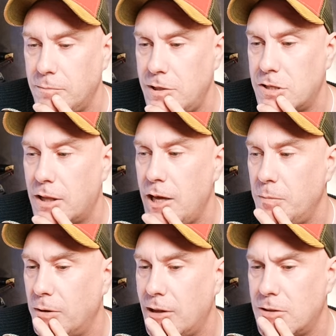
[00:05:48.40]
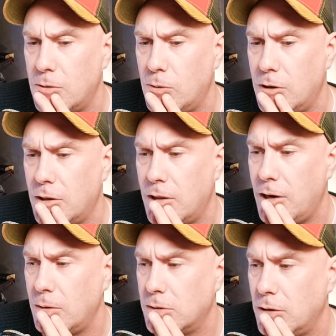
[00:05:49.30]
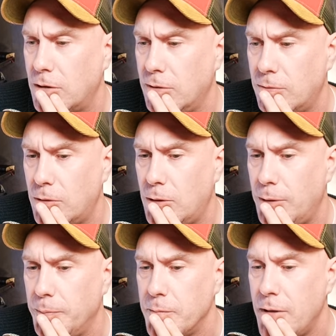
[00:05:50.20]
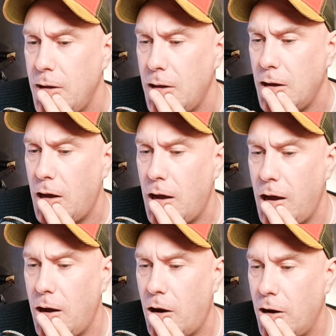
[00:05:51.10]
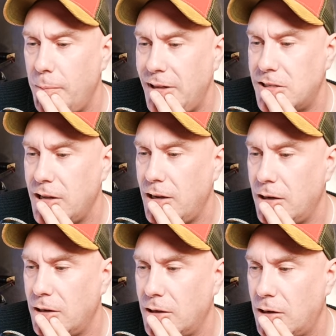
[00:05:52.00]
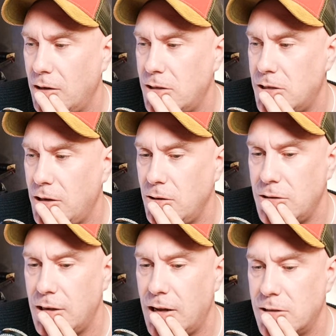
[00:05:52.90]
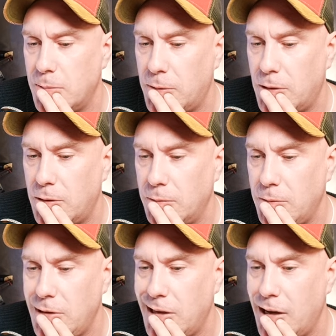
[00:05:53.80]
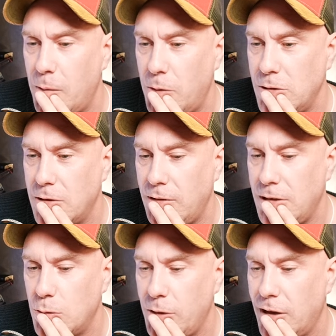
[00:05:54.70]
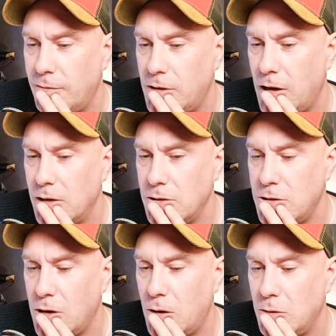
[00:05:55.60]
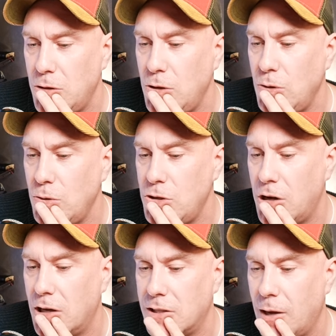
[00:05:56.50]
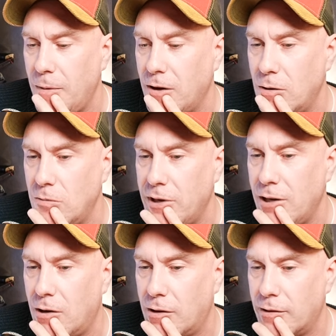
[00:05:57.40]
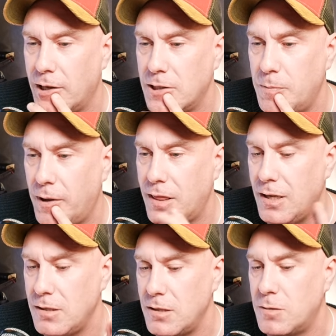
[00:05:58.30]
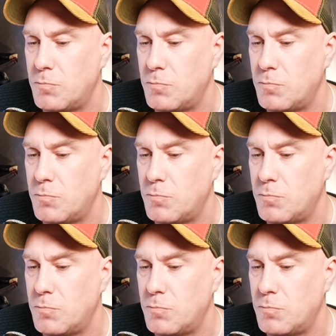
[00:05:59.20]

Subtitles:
Disclaimer, that's the word that I was looking for. Automate standard, RHCE using Ansible. Yeah, most of these we have done. So I'm not going to read all of this, but this is